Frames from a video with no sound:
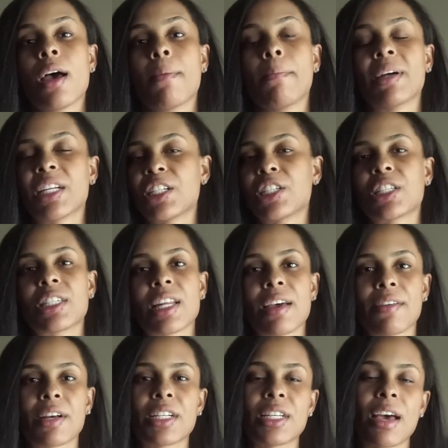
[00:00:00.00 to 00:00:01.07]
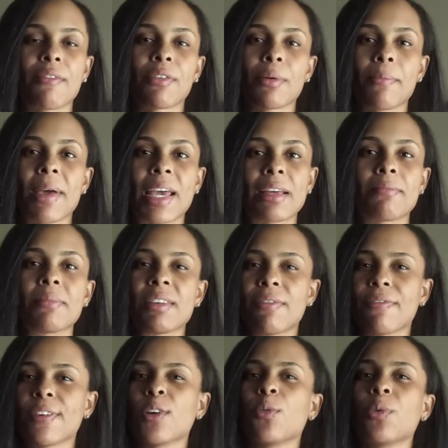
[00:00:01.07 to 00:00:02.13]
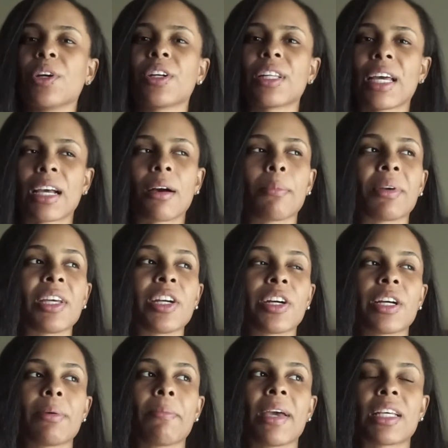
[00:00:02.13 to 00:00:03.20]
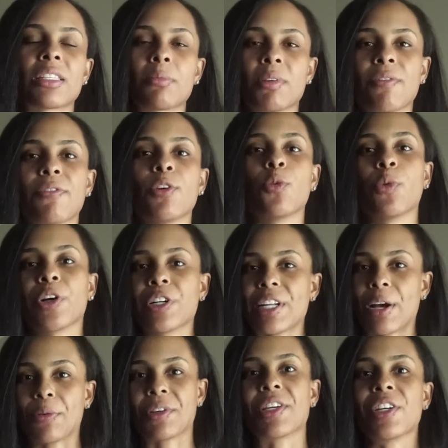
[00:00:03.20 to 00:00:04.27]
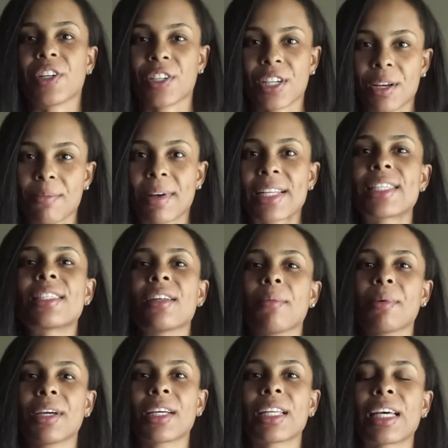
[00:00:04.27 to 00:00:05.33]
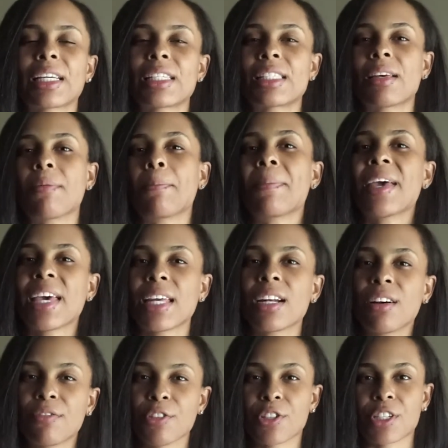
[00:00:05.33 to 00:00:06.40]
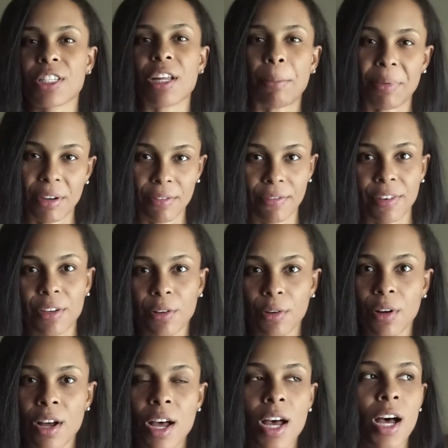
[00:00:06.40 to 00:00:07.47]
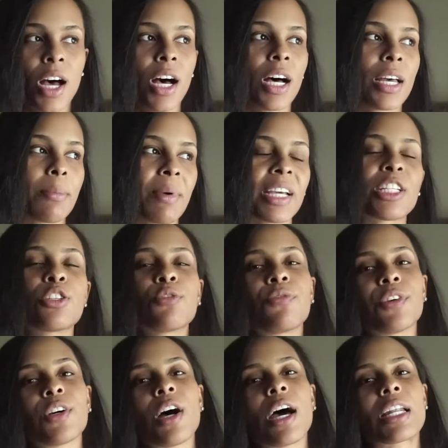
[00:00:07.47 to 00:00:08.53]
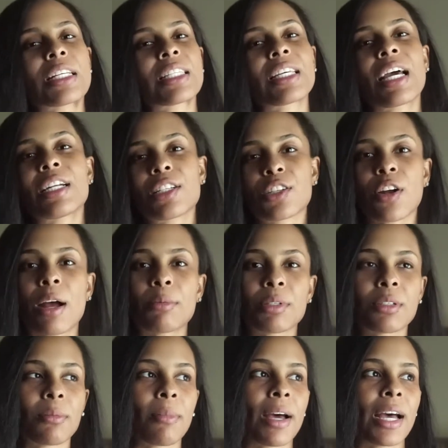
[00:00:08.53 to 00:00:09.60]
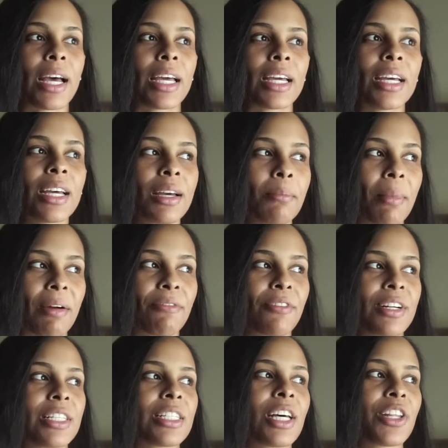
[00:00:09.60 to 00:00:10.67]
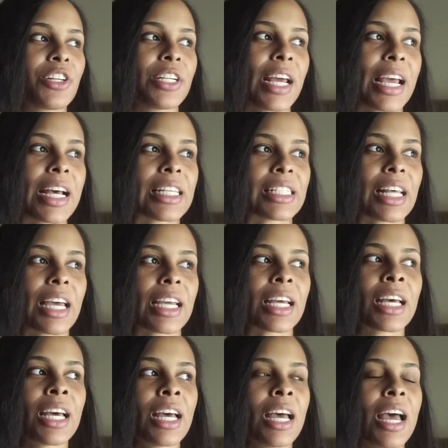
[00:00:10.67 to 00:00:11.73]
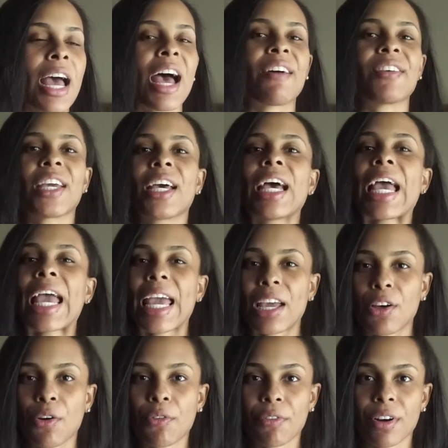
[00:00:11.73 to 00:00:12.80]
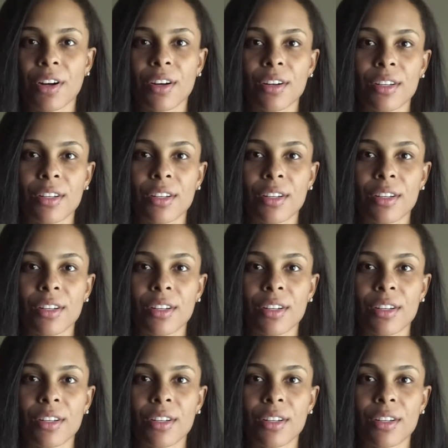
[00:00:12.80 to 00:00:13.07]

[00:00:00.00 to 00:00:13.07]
But it never made me feel weird like up here. It makes me feel weird down here in my stomach. Like it's a pit of your stomach feel. It makes you feel, honestly, I described it to my friends the other day as like having a hangover.